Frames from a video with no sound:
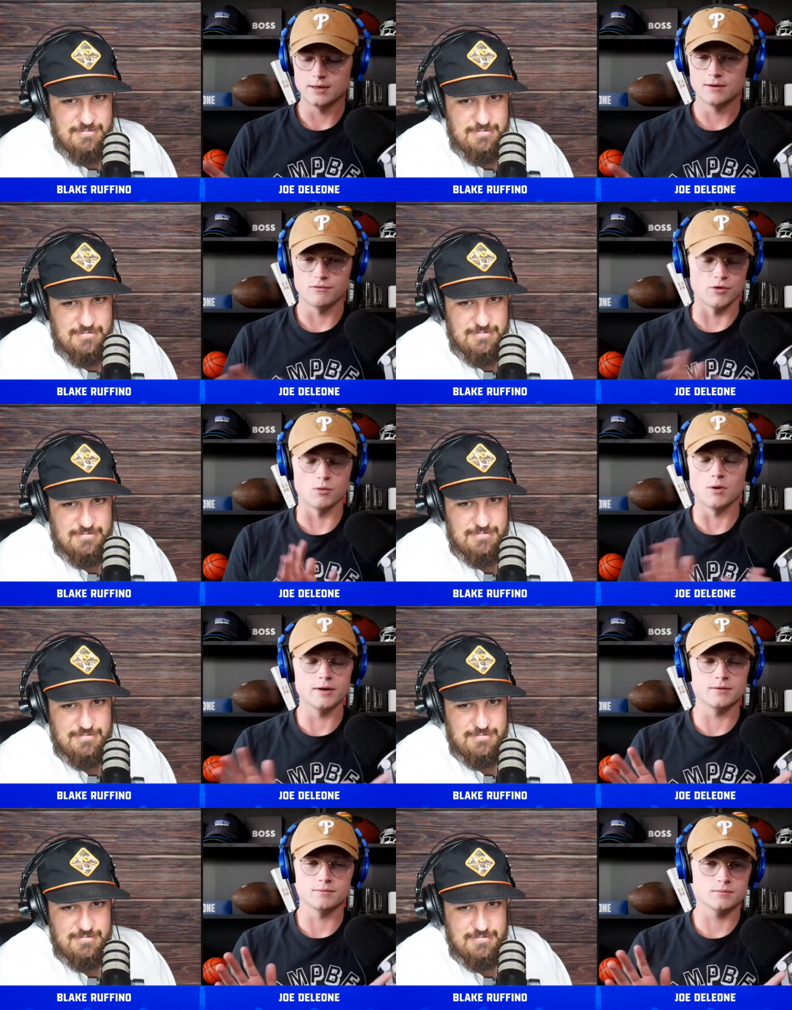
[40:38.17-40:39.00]
Speaker 1: for
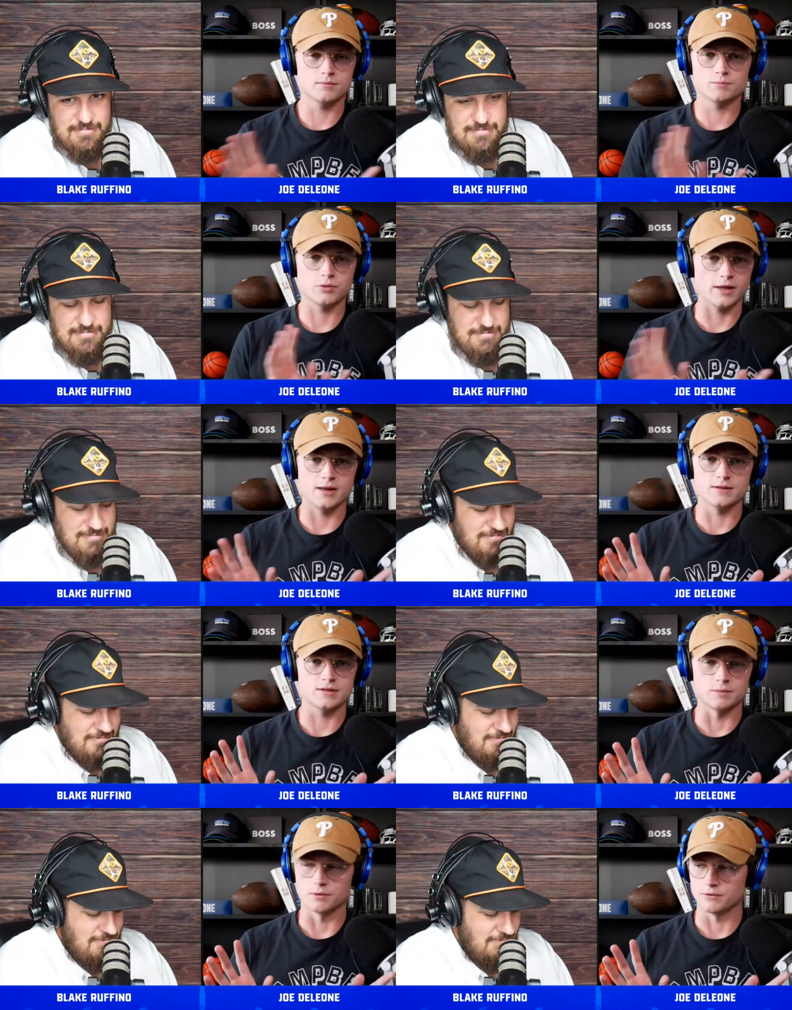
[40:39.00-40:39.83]
one plain and
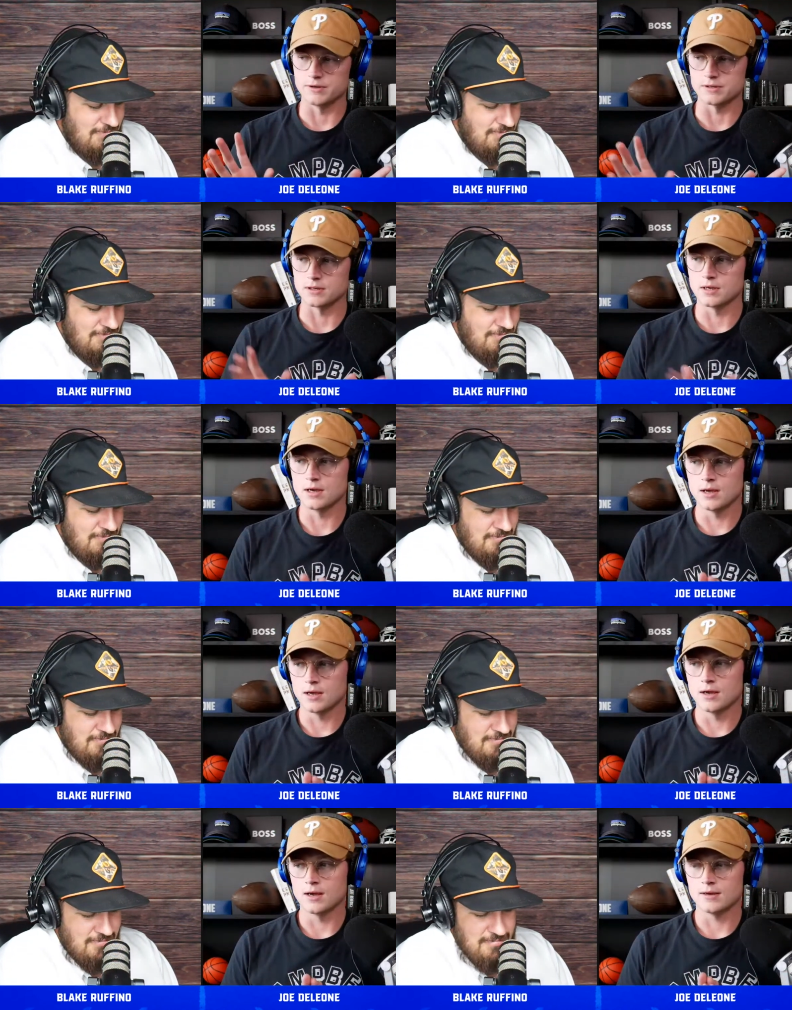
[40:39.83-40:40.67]
simple reason.
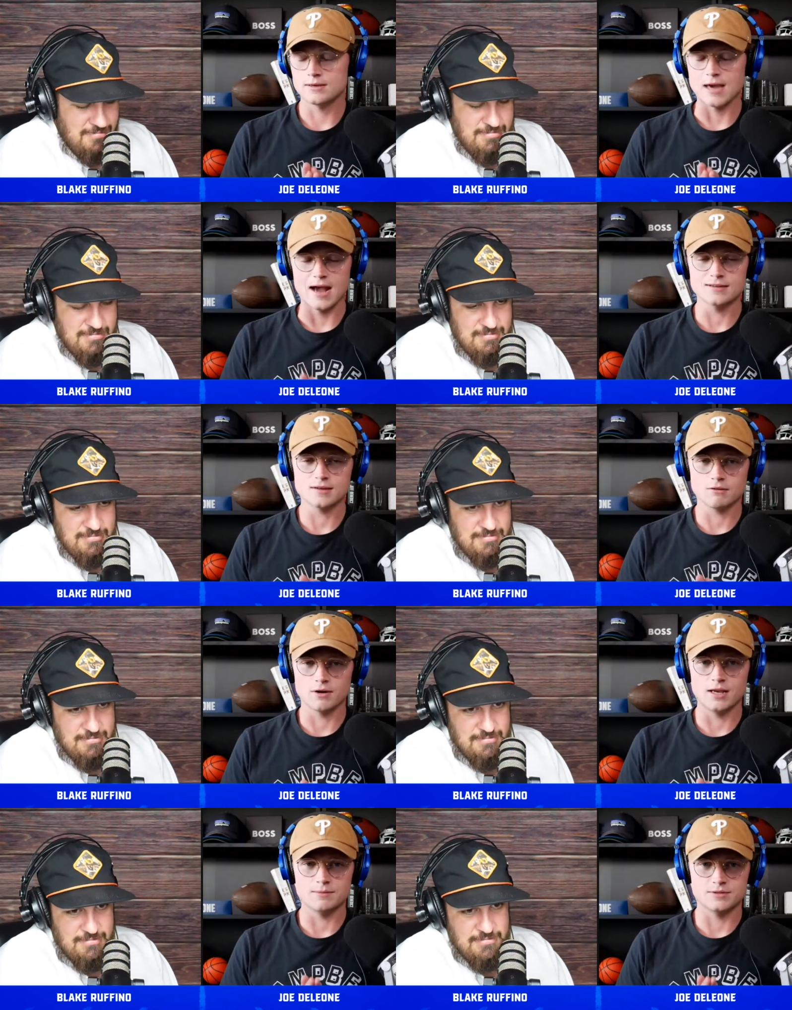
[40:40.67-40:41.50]
Guys like
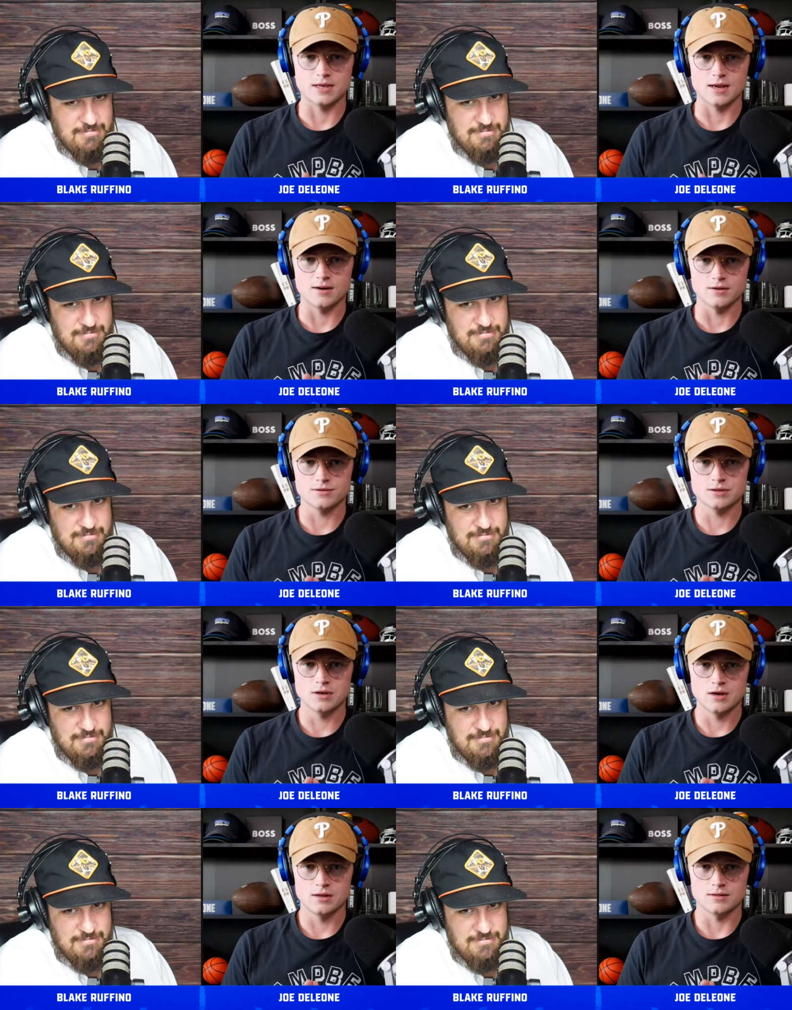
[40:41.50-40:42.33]
Raheim Sanders
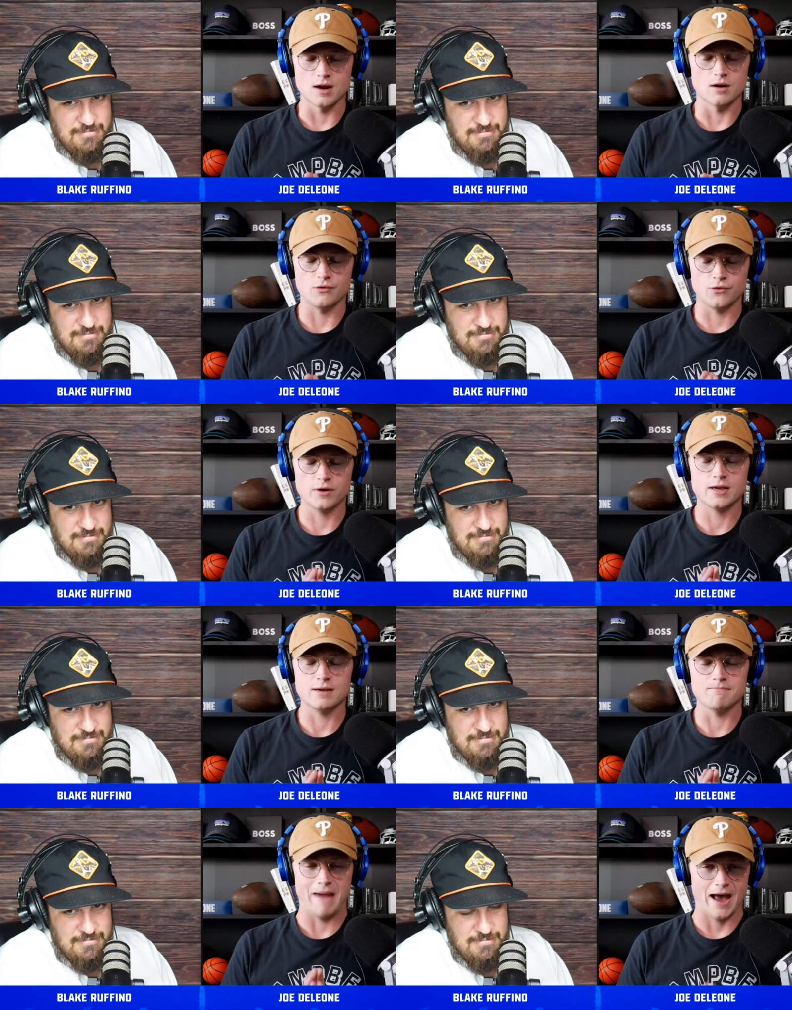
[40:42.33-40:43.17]
that are
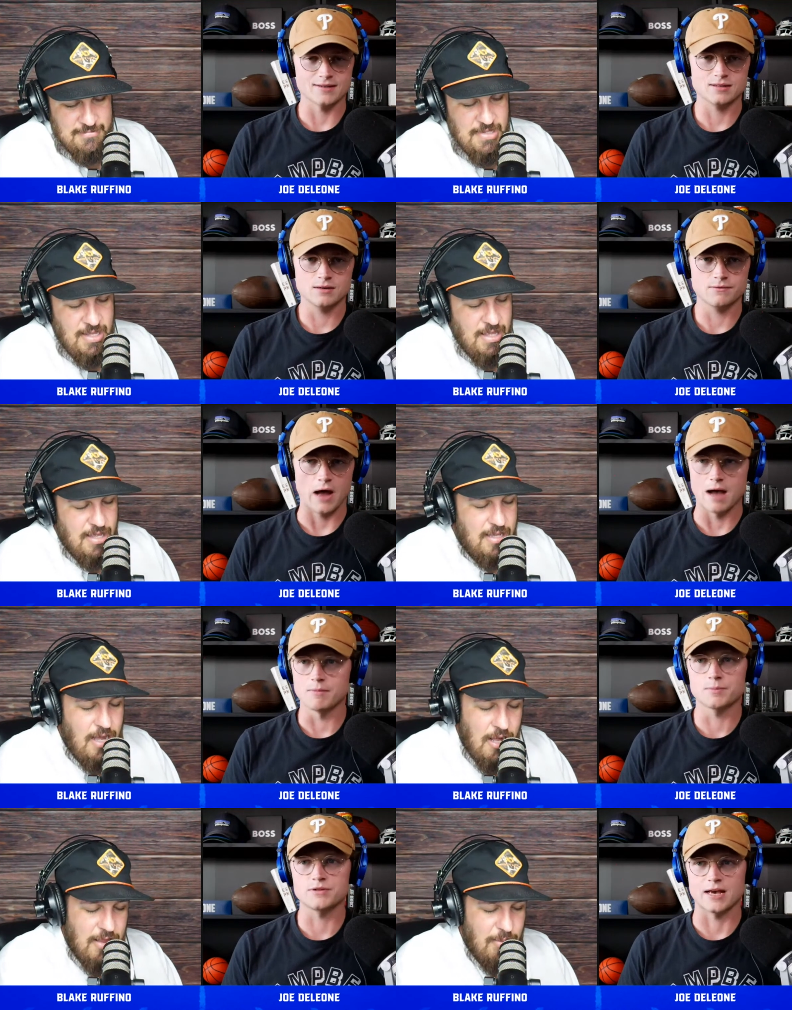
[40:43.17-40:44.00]
freaking massive. I'm
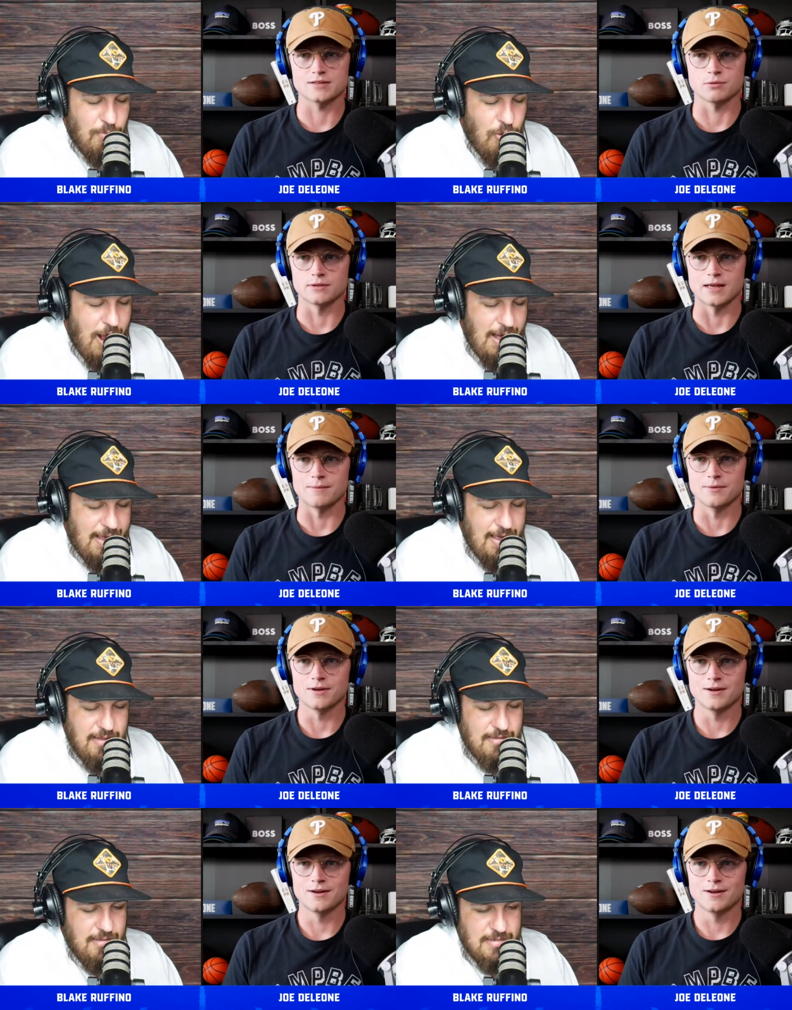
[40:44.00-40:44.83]
call him
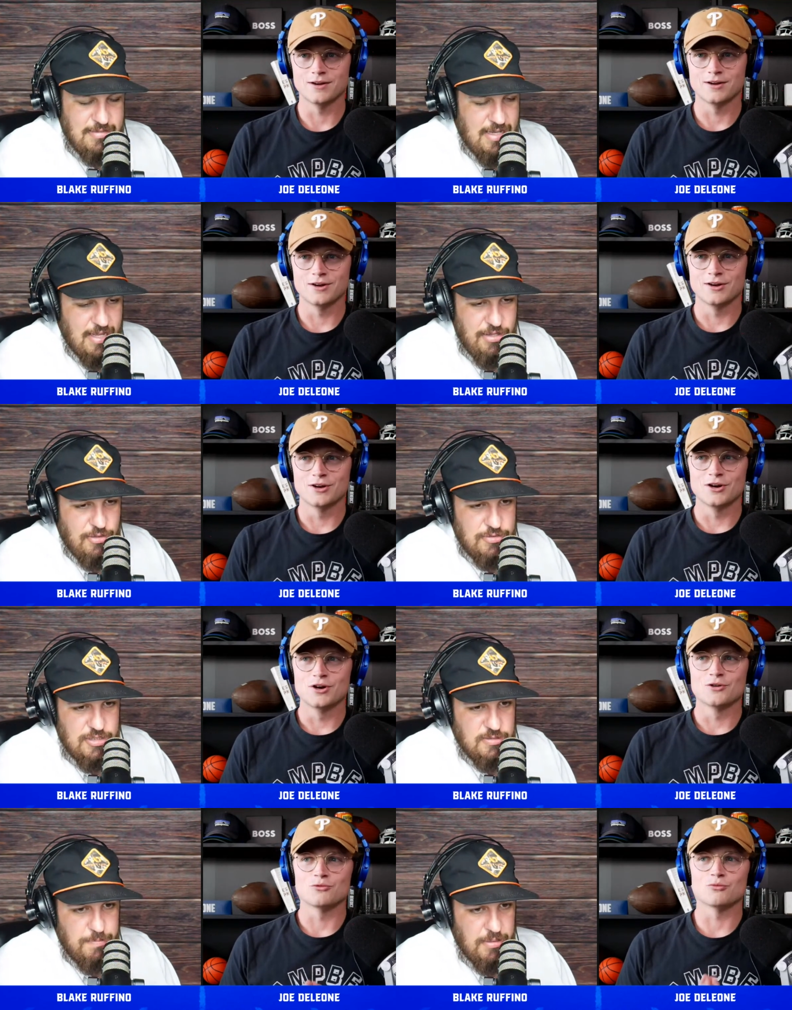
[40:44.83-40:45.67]
Speaker 2: Rocket. Let's not
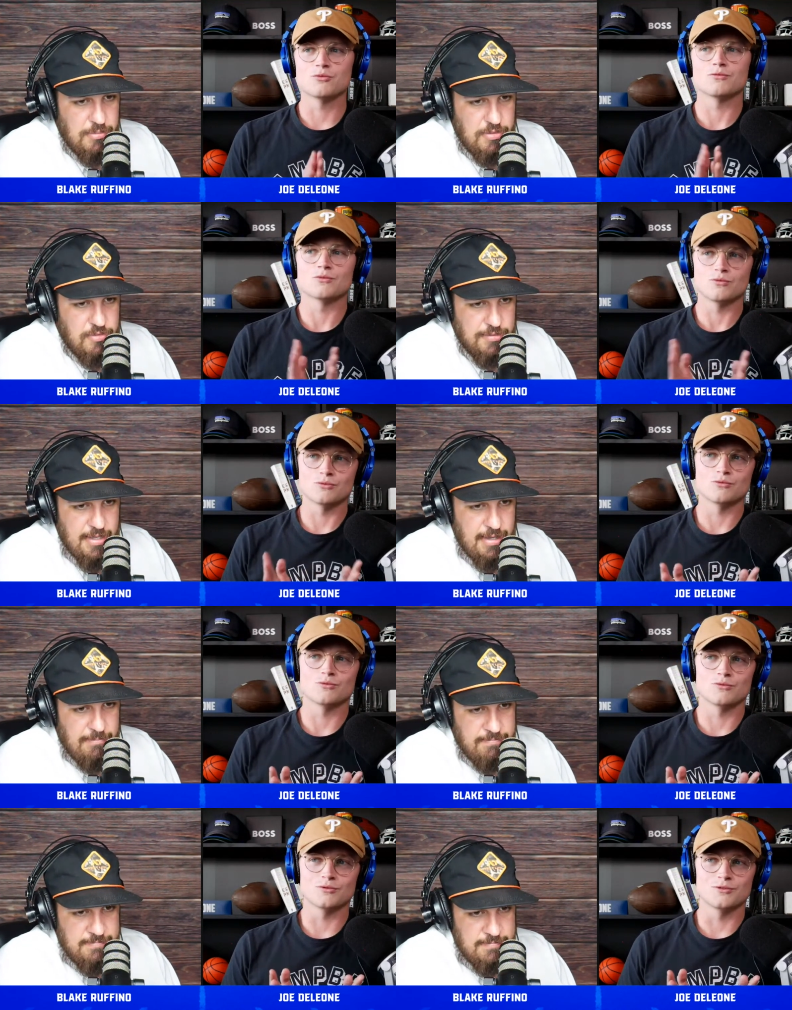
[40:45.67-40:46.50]
use his biblical name.